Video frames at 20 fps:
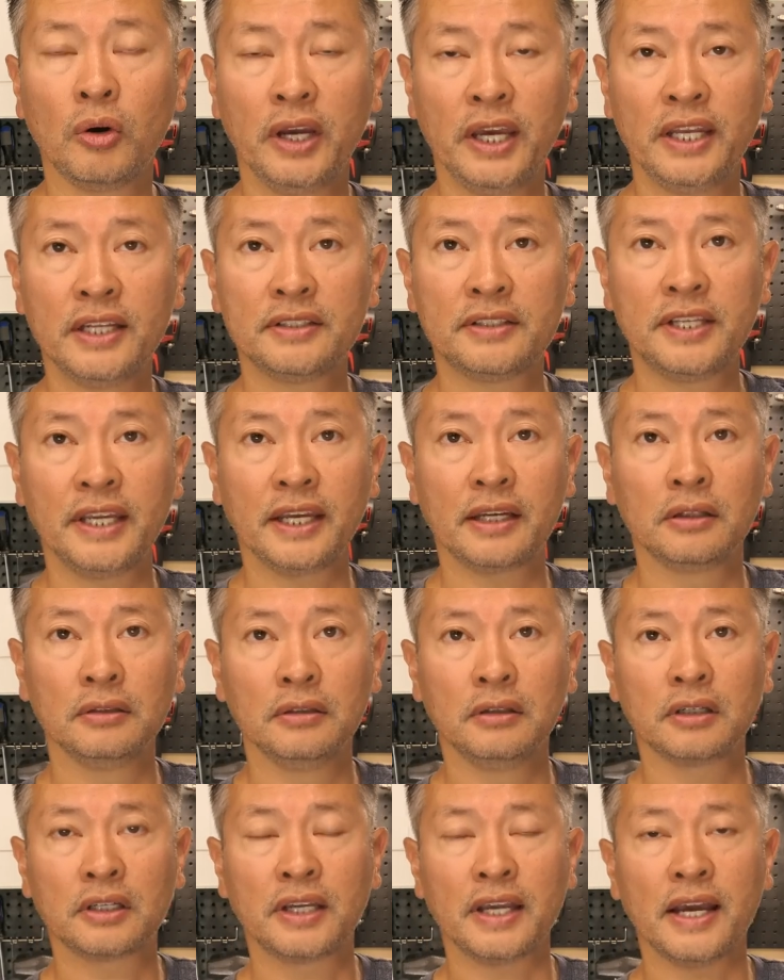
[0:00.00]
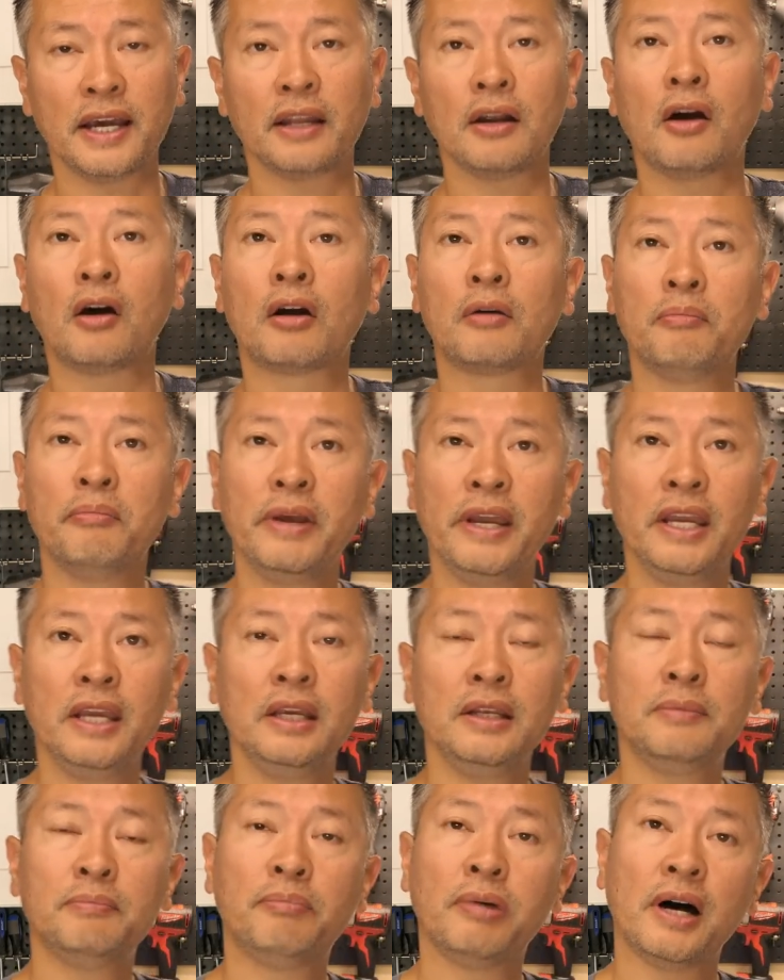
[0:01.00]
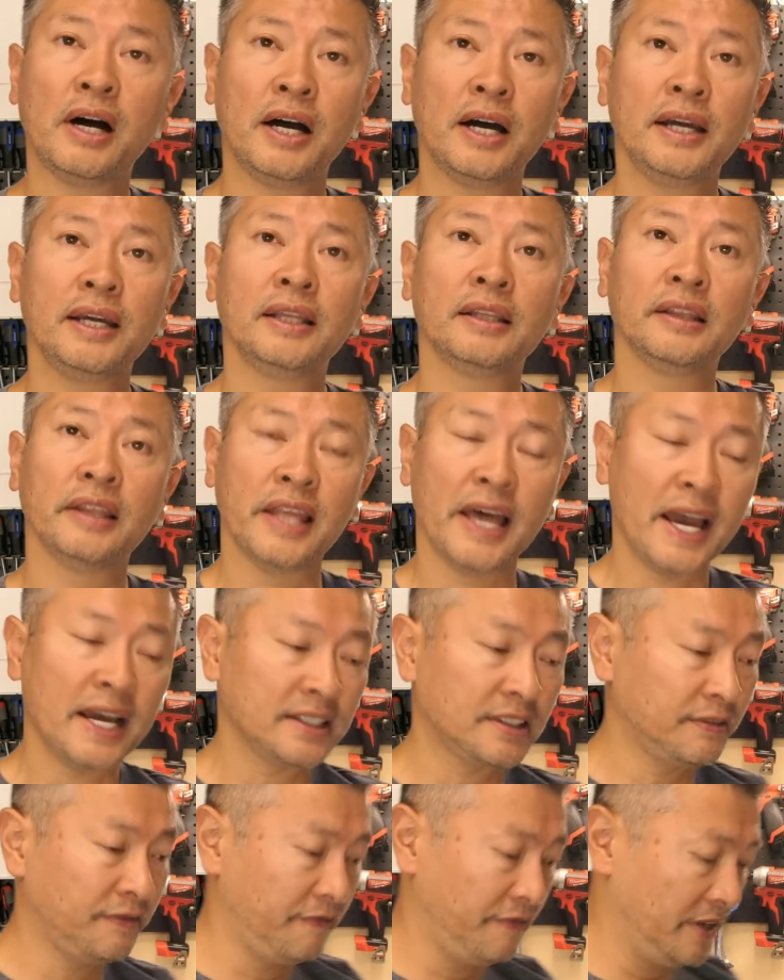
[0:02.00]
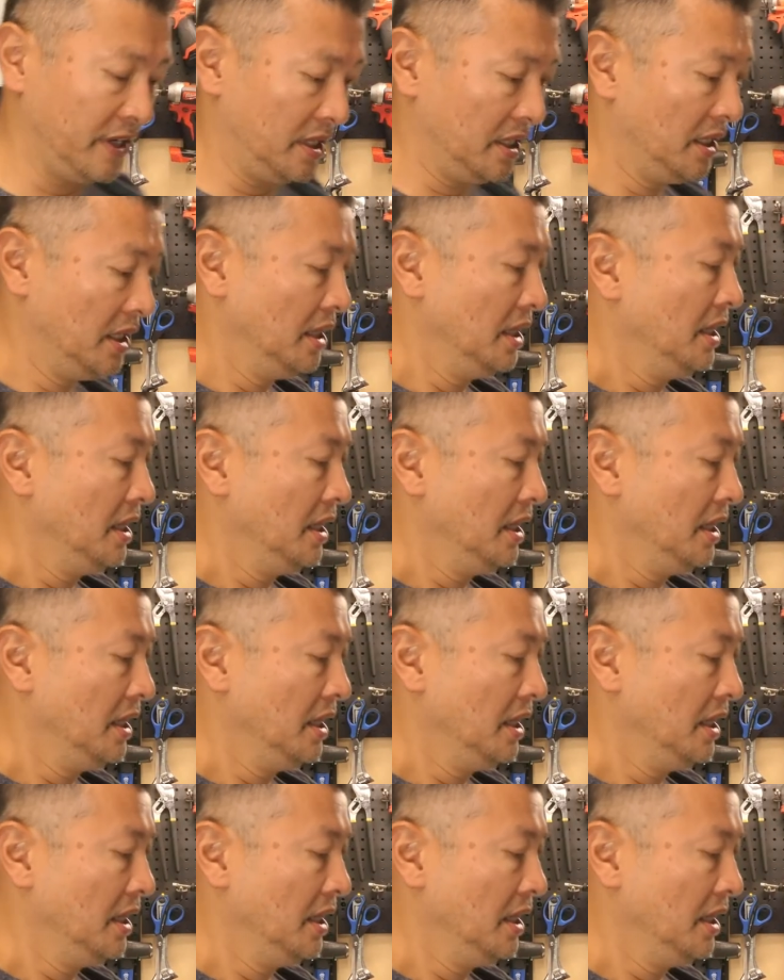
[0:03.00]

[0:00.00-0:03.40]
ahead and take a look at are made by Lasfit.